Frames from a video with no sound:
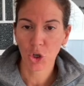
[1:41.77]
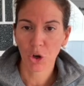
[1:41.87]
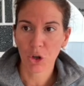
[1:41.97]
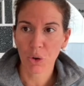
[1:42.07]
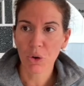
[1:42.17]

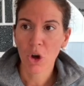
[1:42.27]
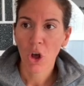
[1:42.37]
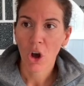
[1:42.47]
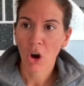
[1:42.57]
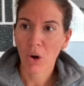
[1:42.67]
you
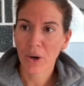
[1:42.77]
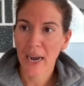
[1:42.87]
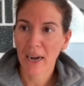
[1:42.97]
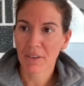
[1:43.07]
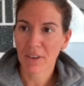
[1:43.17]
on
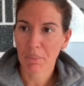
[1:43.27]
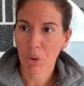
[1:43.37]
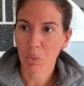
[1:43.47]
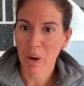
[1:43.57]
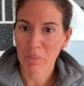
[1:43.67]
our demo
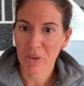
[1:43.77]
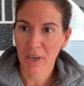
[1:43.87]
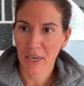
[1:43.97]
website